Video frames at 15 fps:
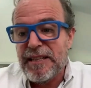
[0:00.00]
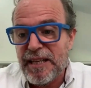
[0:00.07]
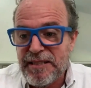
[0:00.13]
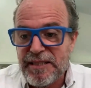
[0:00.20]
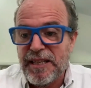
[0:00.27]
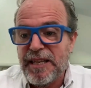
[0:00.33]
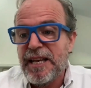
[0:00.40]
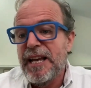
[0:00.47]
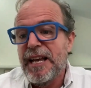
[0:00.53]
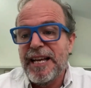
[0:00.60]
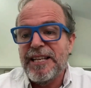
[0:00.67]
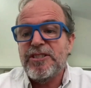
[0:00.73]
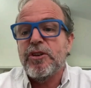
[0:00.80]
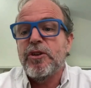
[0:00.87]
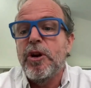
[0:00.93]

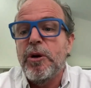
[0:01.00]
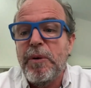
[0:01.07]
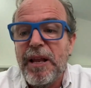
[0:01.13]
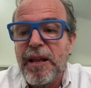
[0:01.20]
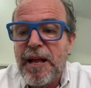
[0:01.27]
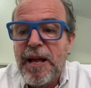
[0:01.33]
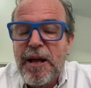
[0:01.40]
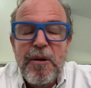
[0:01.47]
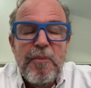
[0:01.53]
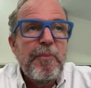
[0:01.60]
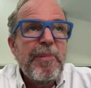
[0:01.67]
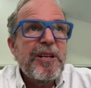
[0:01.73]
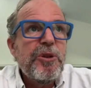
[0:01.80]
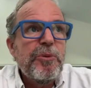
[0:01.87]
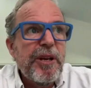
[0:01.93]
as a global.
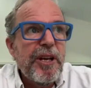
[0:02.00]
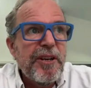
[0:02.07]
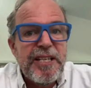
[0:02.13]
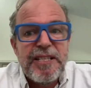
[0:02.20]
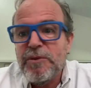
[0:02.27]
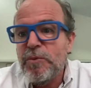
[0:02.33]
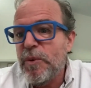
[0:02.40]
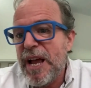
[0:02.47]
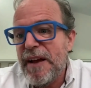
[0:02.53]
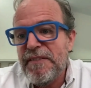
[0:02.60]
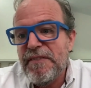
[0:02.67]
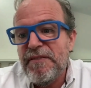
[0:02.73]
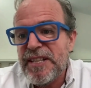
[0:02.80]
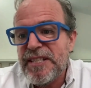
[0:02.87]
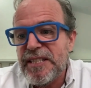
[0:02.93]
But to be honest, we have
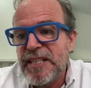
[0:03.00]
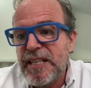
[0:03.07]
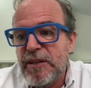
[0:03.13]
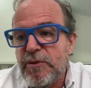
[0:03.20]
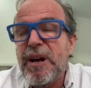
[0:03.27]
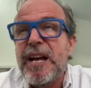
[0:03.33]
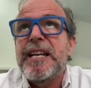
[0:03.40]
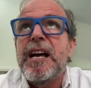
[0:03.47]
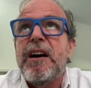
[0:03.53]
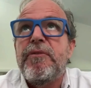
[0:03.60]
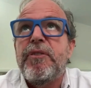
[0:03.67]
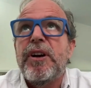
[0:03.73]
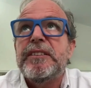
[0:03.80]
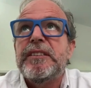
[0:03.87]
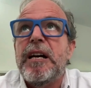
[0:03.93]
invested right now,
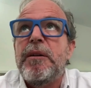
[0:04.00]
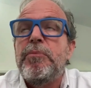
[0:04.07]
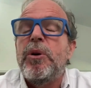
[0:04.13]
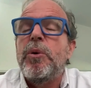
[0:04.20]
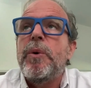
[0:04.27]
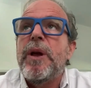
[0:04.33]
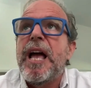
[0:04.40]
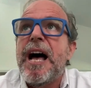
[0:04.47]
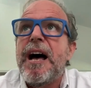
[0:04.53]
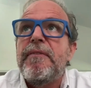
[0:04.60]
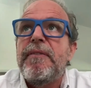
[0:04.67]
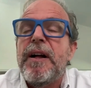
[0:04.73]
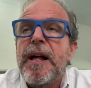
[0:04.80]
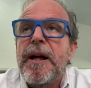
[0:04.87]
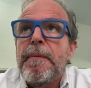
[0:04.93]
for example, we
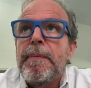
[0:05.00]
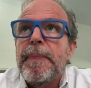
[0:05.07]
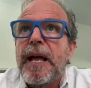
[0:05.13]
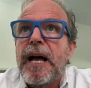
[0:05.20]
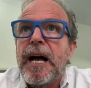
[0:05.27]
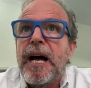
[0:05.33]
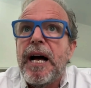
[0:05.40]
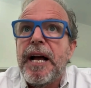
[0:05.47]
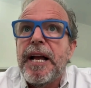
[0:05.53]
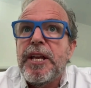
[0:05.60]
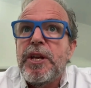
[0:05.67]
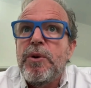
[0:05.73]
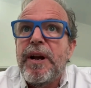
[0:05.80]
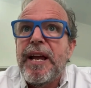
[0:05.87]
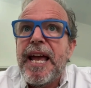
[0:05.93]
have
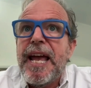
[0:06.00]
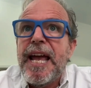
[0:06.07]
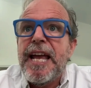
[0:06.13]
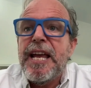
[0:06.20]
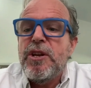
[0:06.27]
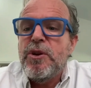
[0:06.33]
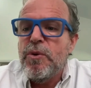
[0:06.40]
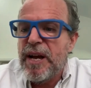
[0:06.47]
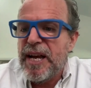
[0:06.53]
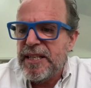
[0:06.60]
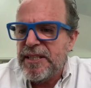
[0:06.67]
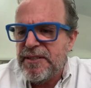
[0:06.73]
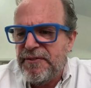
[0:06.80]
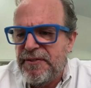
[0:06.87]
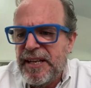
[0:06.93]
UK,
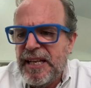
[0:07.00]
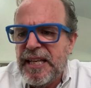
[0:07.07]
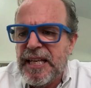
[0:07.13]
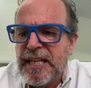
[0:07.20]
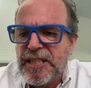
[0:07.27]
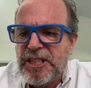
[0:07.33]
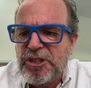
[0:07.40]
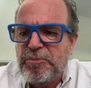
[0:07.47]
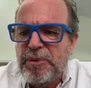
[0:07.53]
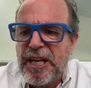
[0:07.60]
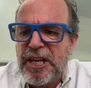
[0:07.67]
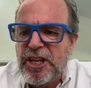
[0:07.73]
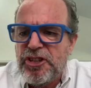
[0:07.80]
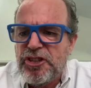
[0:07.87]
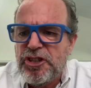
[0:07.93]
US, Finland,
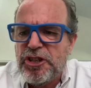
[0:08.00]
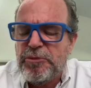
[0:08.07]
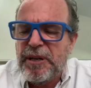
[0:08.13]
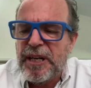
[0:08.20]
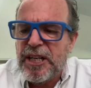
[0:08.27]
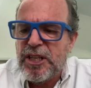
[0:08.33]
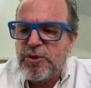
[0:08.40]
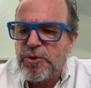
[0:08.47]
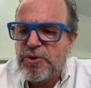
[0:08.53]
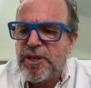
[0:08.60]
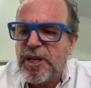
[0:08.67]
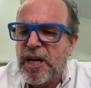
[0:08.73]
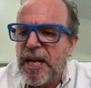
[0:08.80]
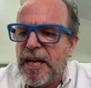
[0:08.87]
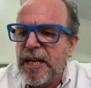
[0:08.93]
Spain, Germany,
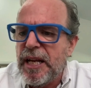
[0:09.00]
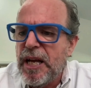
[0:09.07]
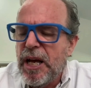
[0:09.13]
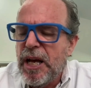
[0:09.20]
Switzerland,